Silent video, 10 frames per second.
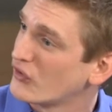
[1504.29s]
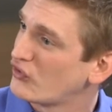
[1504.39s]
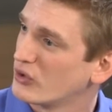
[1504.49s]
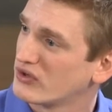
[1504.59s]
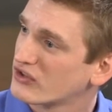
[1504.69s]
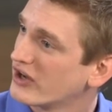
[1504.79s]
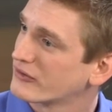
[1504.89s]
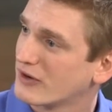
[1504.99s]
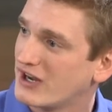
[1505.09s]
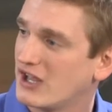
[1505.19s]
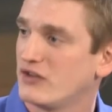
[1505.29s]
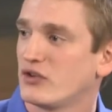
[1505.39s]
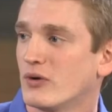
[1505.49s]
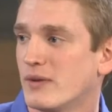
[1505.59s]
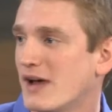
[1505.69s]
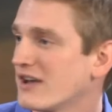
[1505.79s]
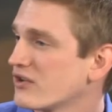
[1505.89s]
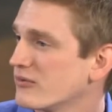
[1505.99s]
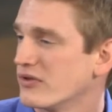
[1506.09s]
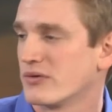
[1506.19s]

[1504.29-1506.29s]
so it's got great end-to-end management